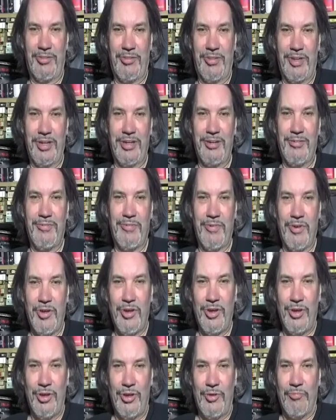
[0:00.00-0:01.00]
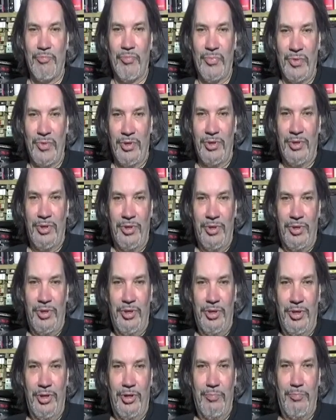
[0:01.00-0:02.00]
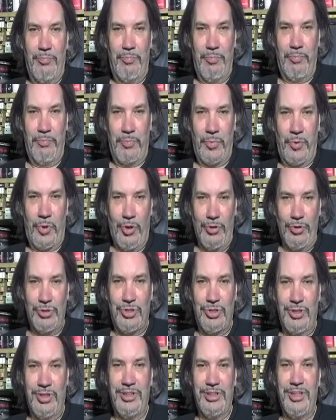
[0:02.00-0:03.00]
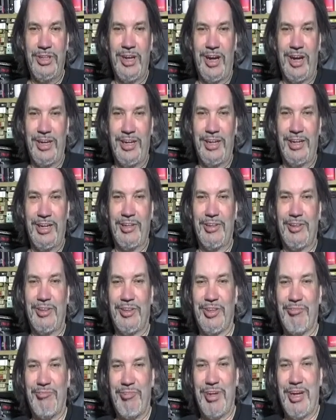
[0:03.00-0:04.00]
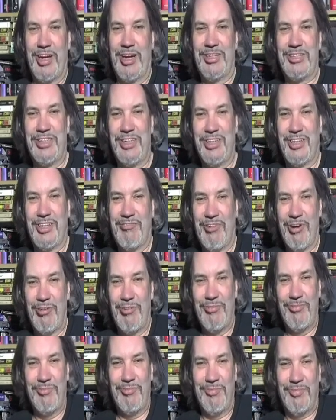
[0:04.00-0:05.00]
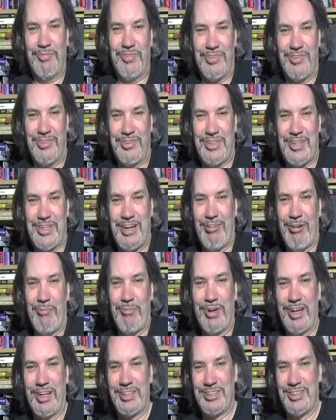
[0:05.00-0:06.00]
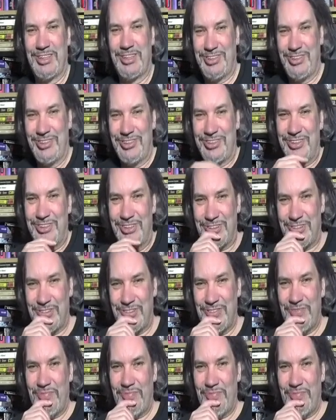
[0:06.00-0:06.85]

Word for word: thing of, you know, constantly denying the reality of their own terrible existences,